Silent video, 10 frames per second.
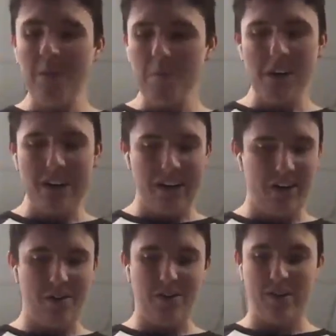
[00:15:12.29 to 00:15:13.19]
But you
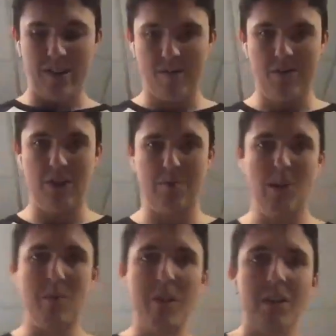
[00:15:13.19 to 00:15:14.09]
know, it's the first
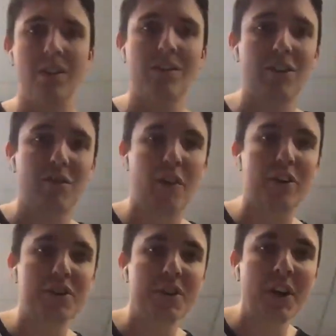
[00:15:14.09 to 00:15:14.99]
experiment. They're
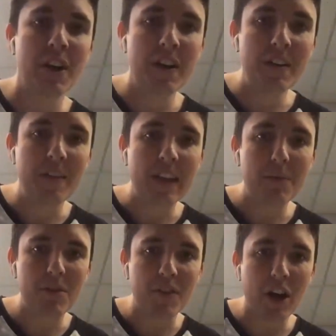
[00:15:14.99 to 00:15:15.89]
fresh.
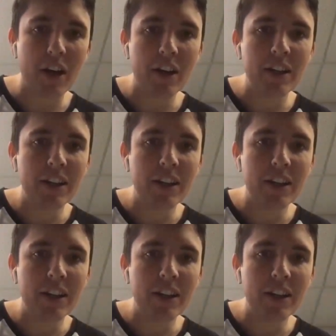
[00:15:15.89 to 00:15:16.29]
It'll be fine.